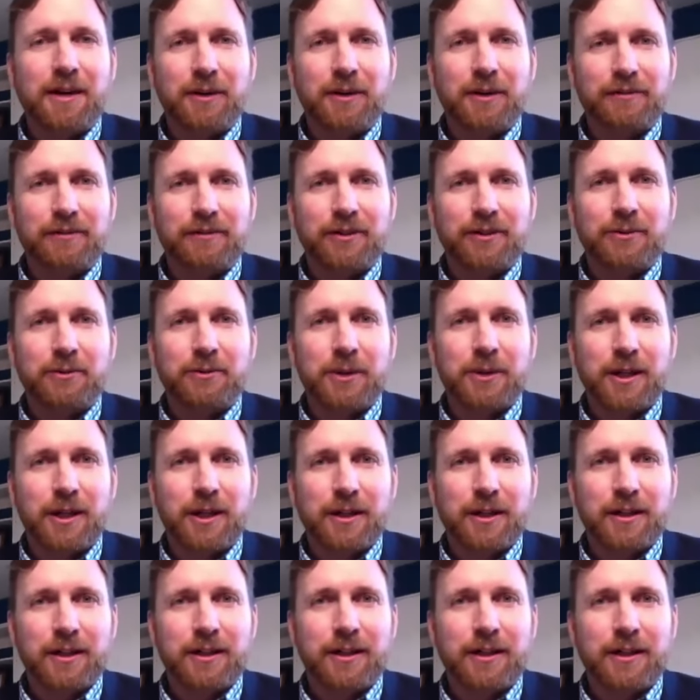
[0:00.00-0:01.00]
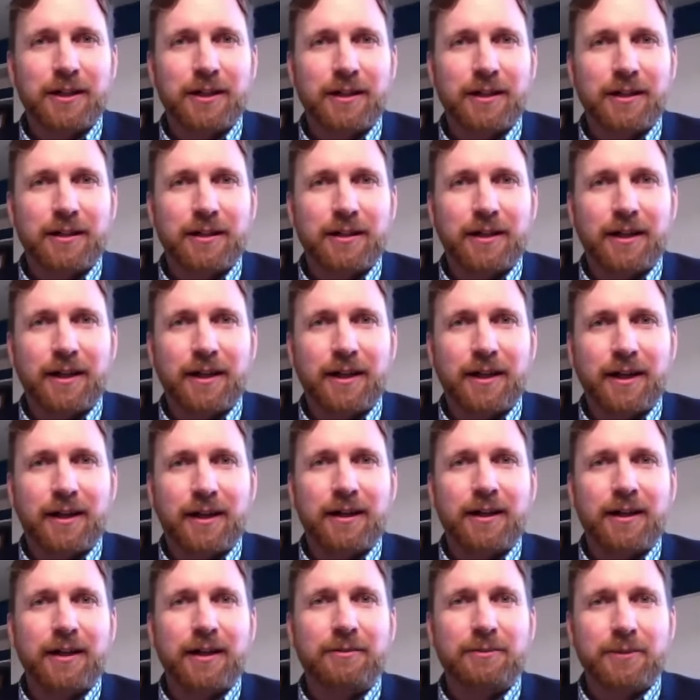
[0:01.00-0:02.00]
However, we are going to
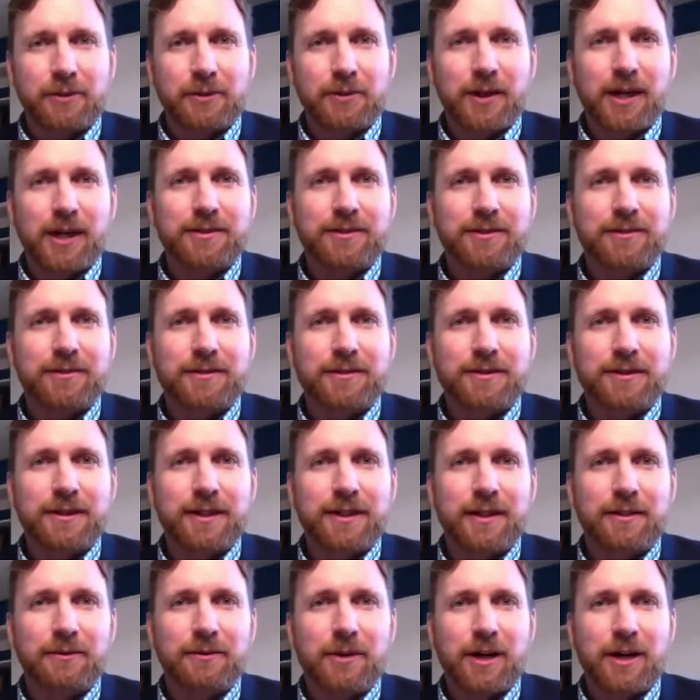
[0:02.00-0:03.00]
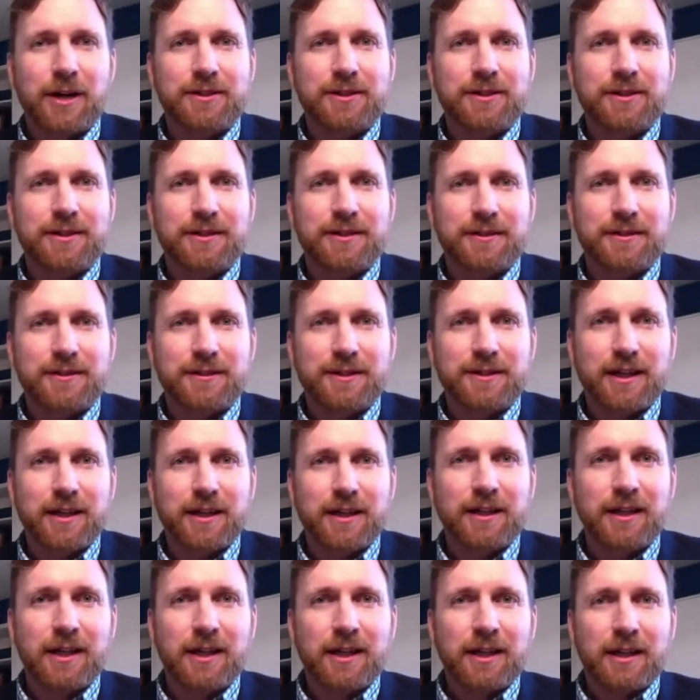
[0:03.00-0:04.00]
require students to get a Washington
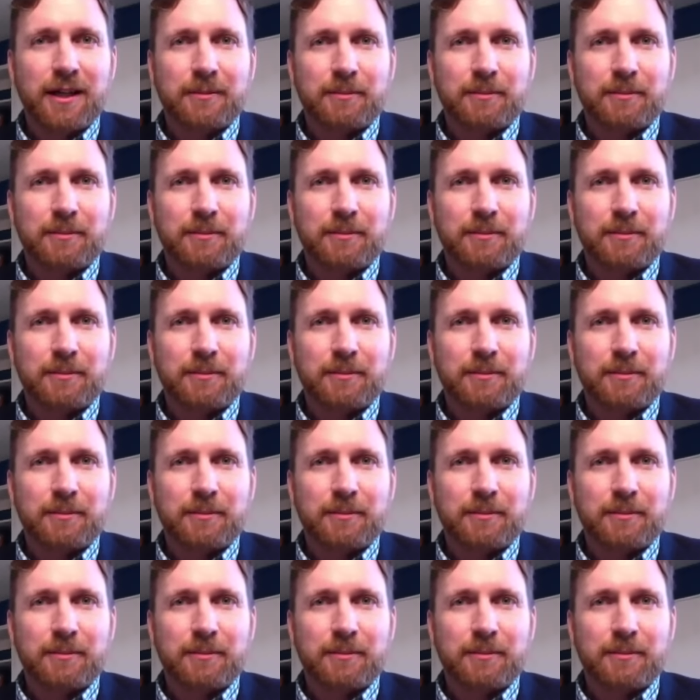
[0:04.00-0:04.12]
State